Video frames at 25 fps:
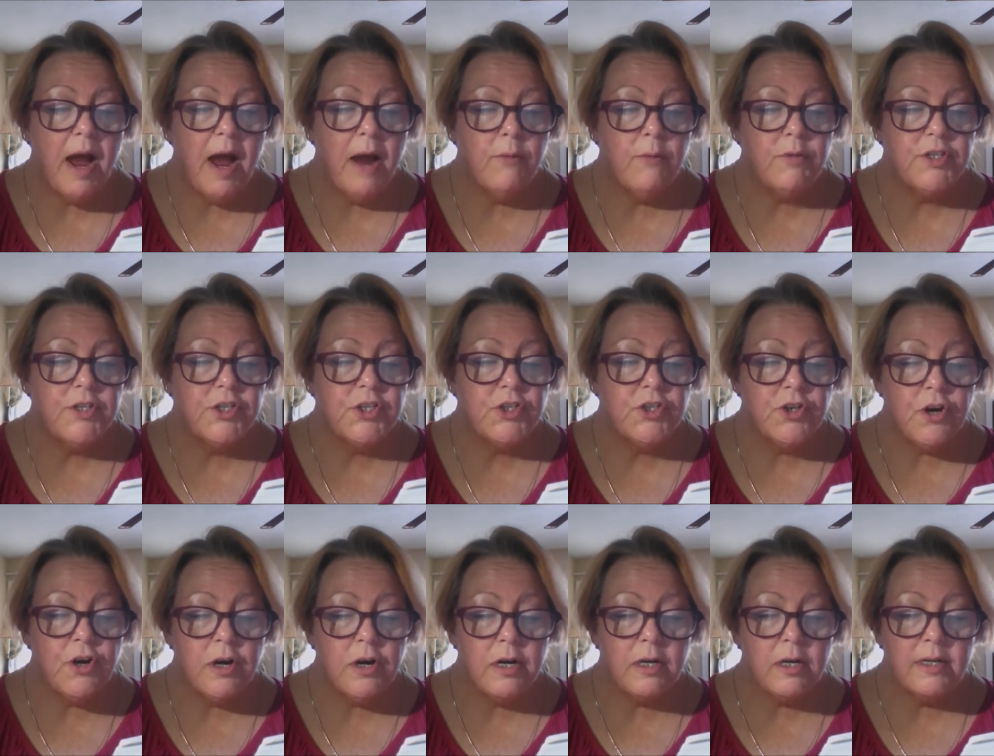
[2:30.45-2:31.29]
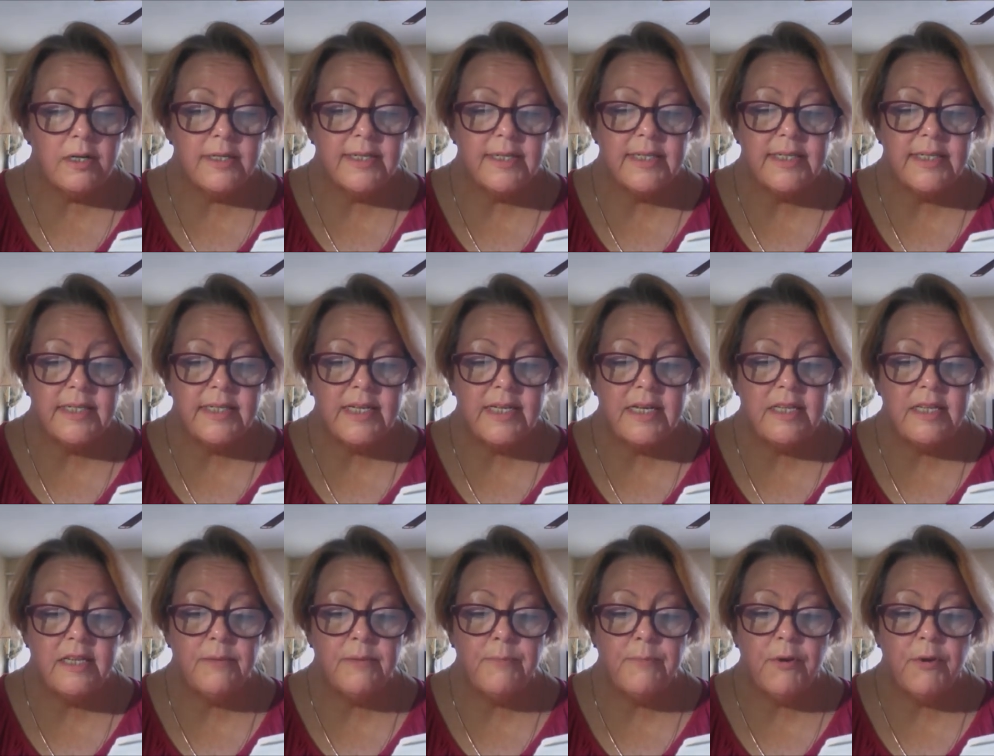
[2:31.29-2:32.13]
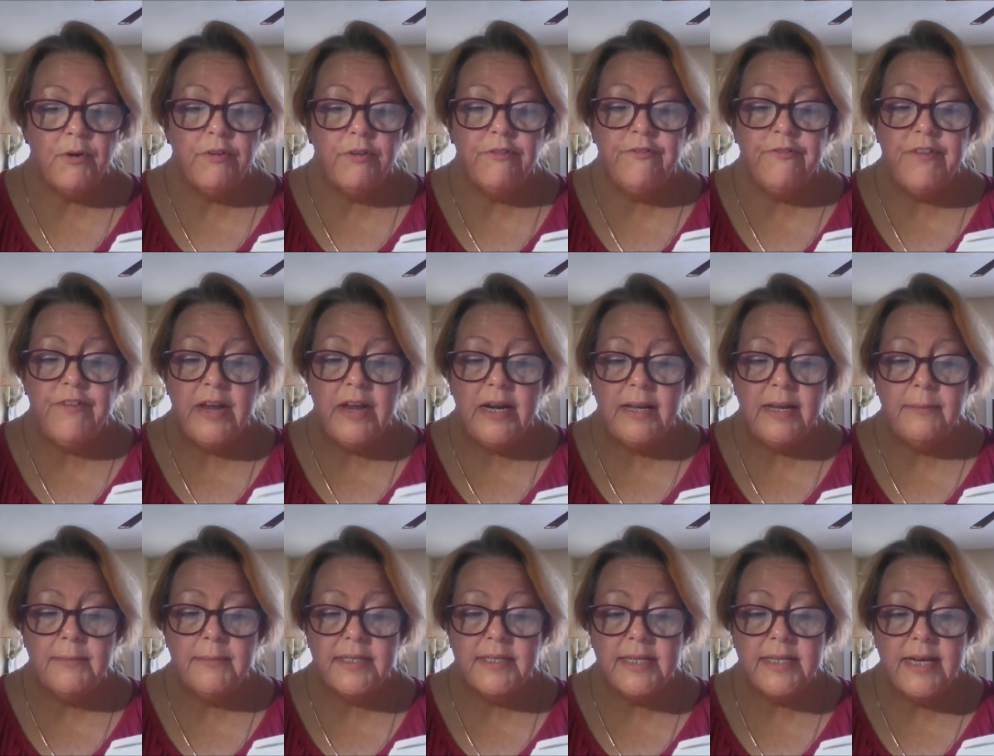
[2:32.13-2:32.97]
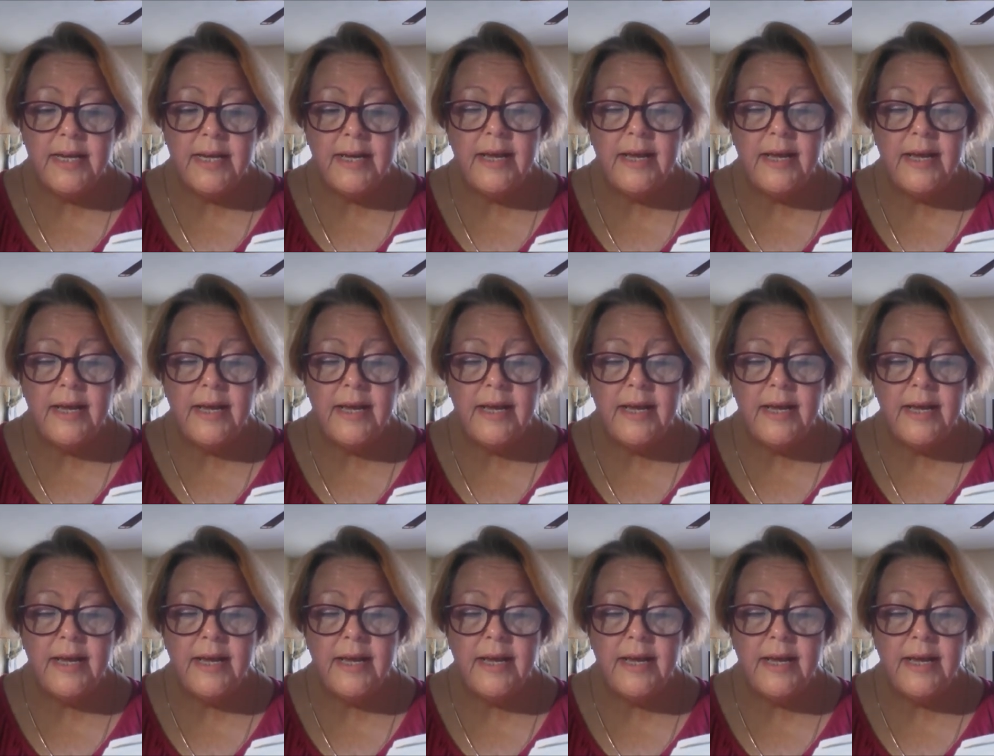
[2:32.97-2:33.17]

I was startled to see that both Willemse